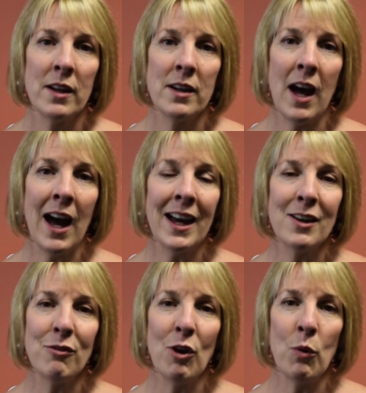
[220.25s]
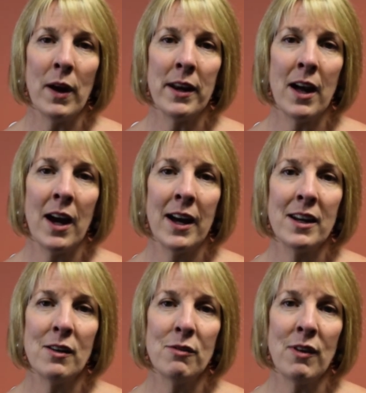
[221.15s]

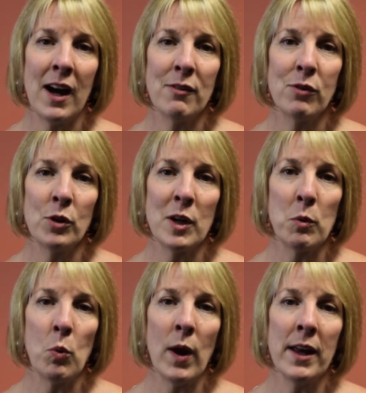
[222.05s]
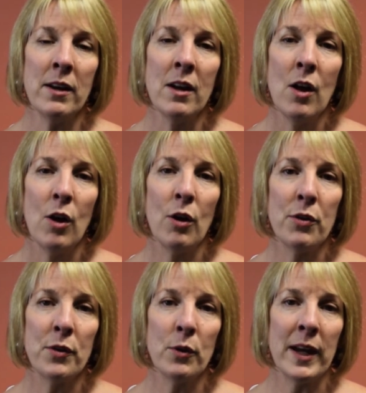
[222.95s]
9419 5411 or
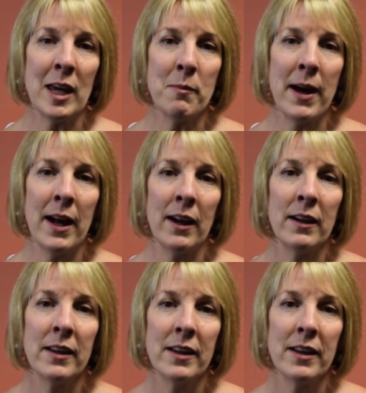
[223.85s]
through email